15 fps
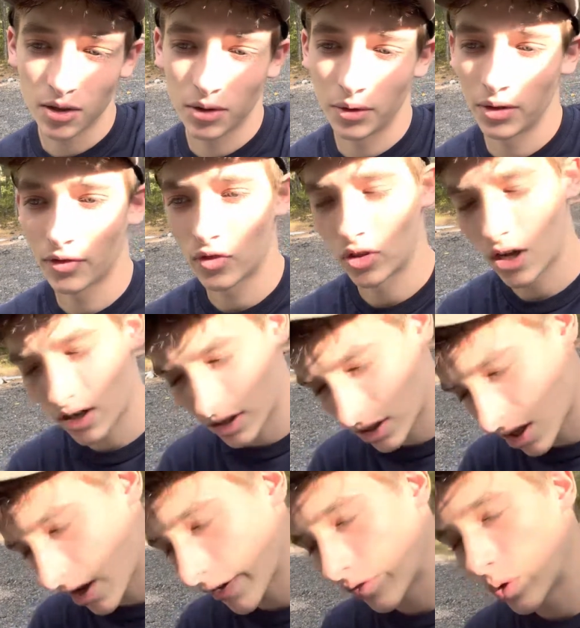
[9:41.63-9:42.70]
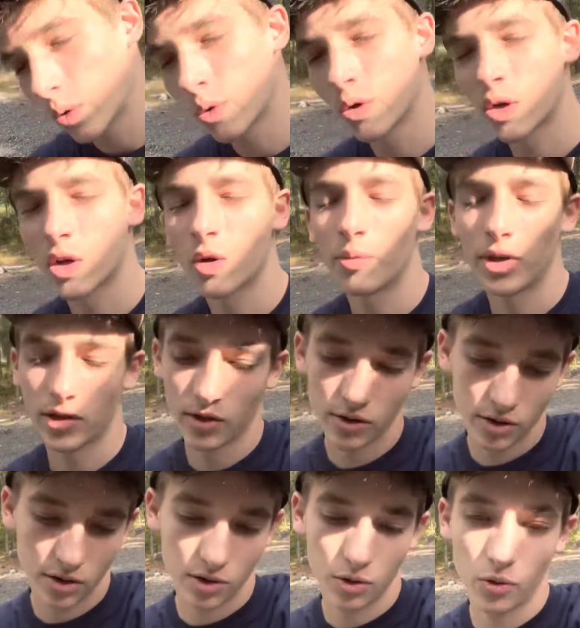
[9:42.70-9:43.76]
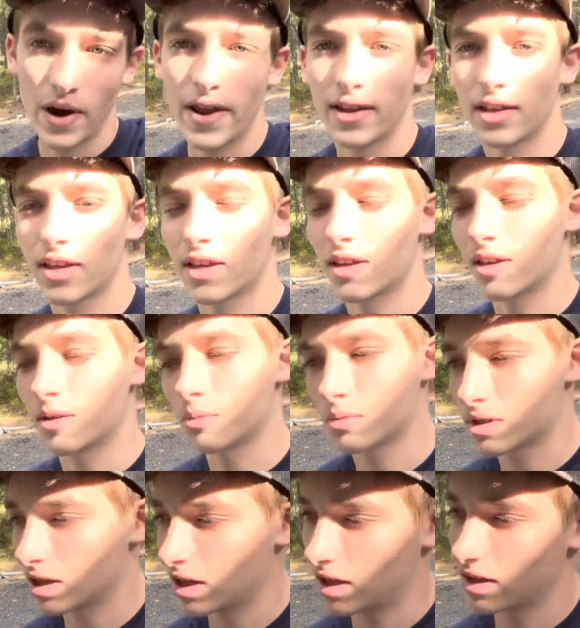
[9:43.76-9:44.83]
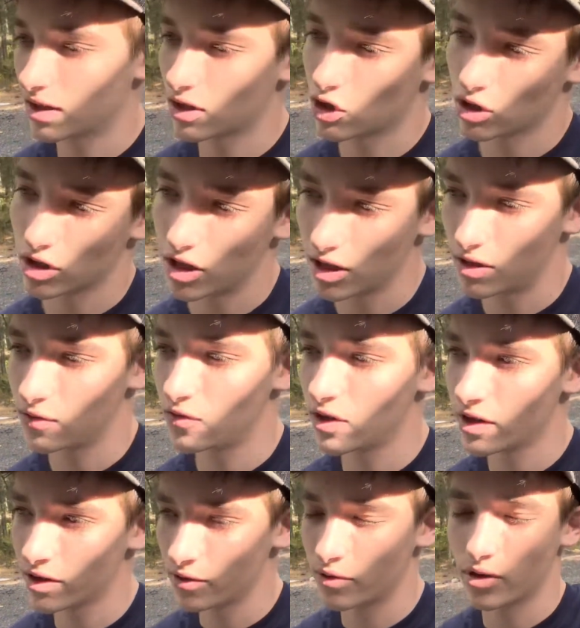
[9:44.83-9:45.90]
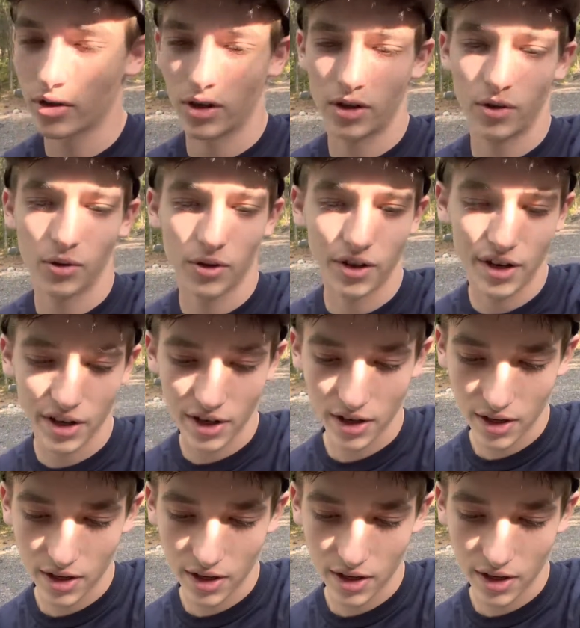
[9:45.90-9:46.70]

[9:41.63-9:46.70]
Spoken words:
or if they're not in stock, you have to order them, and it turns into waiting games, and it just gets very, very annoying.